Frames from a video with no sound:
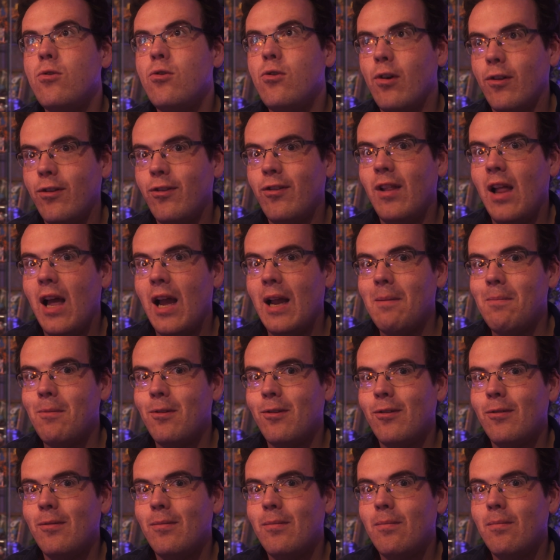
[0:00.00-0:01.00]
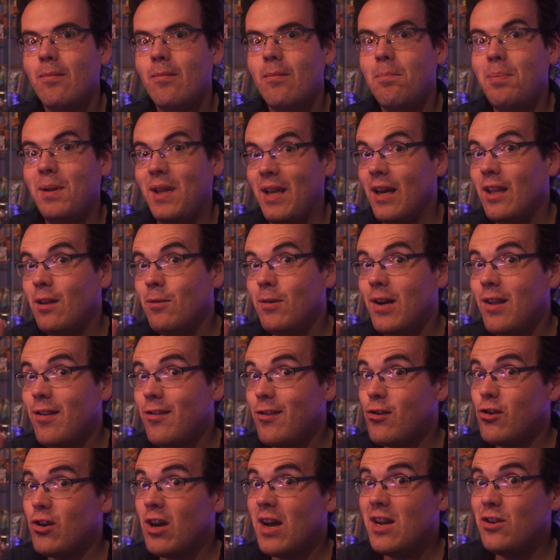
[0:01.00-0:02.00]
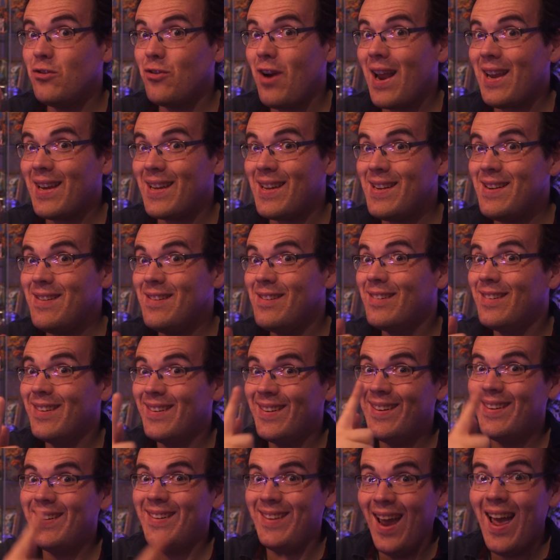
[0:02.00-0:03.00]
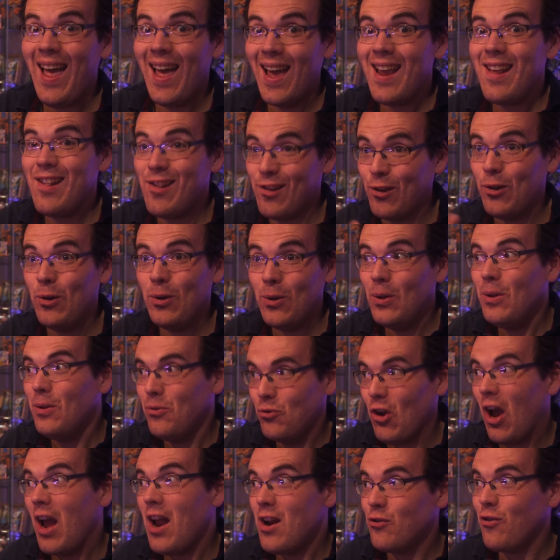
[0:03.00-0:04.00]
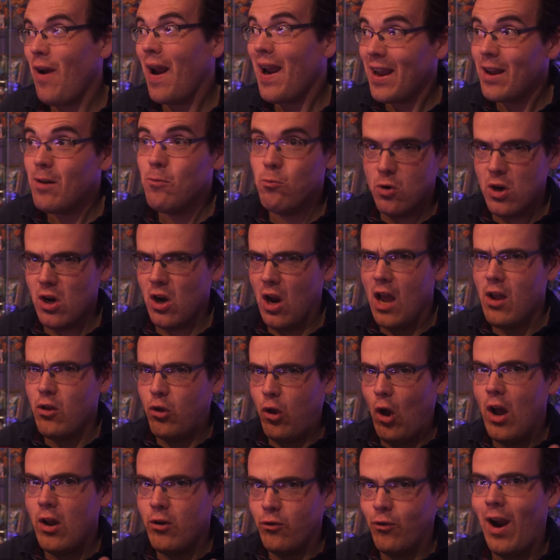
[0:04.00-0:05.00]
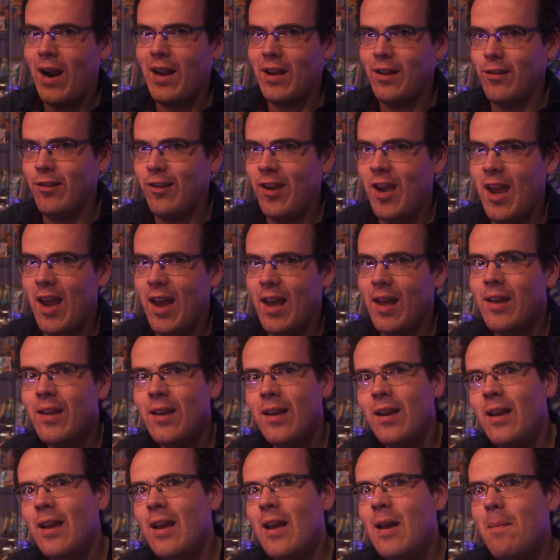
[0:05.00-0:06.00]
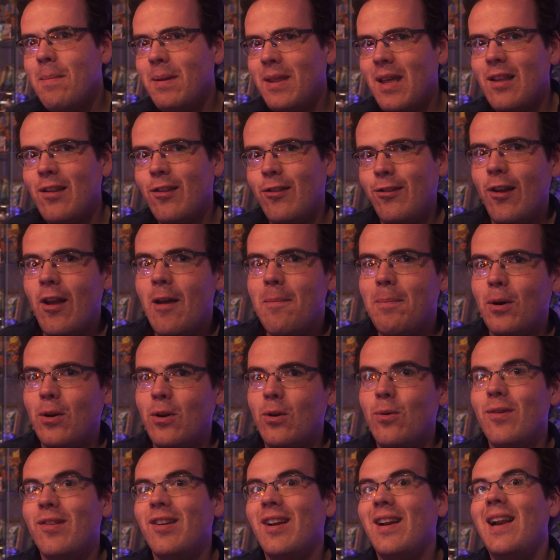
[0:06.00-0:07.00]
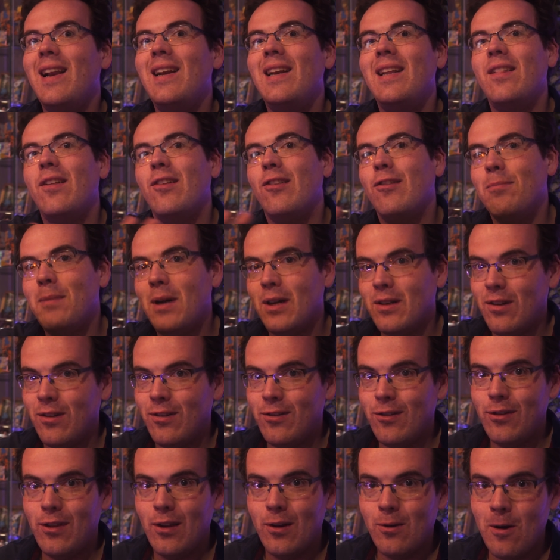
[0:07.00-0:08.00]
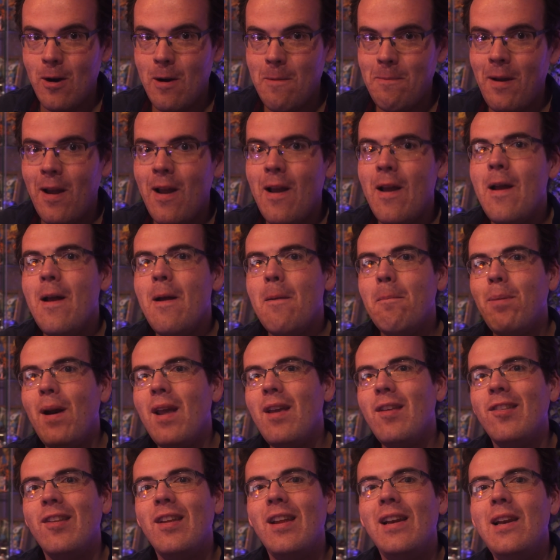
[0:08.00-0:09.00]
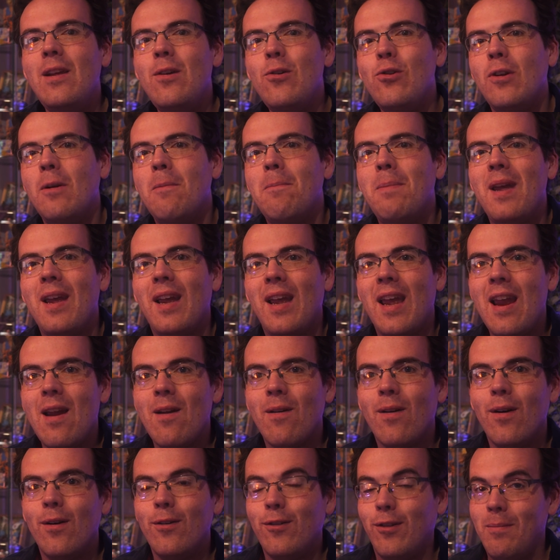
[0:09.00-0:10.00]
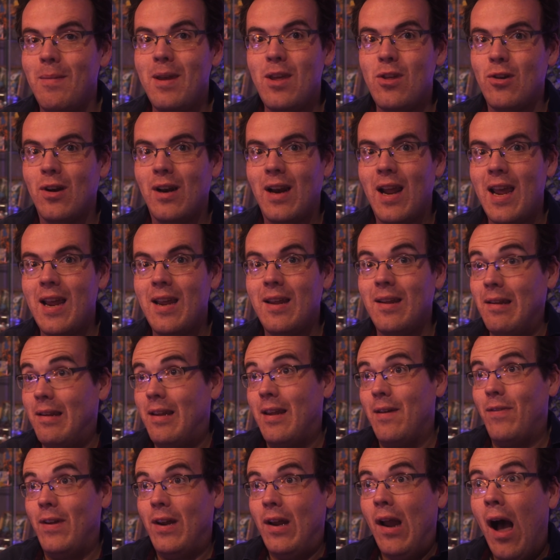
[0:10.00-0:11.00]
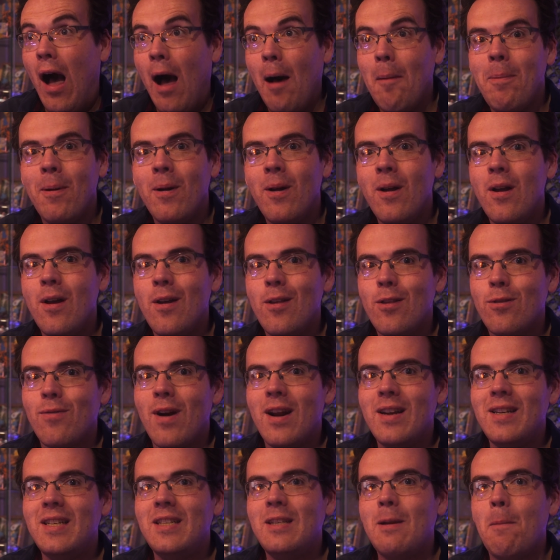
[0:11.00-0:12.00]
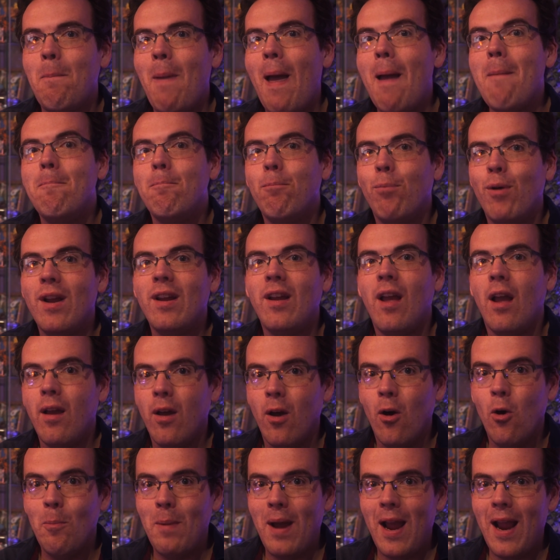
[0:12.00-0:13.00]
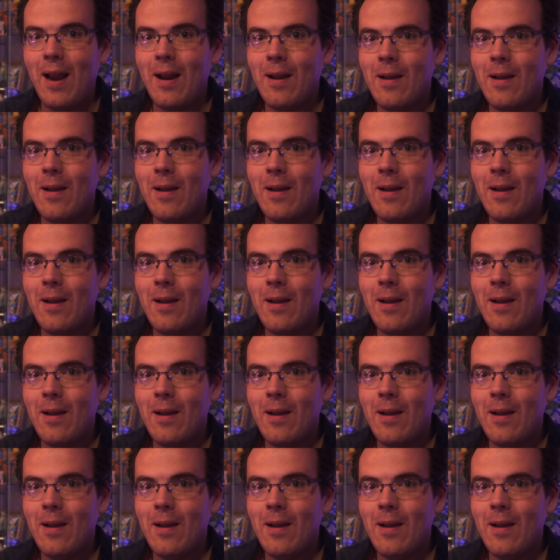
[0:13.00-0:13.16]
Just slimes. But the other one is a giant dragon. Nice, cool, giant dragon. We like giant dragons here. But then Zerbon, who is clearly the smartest of the group, breaks the illusion of being heroes immediately, giving up, threatening to penprick Gome.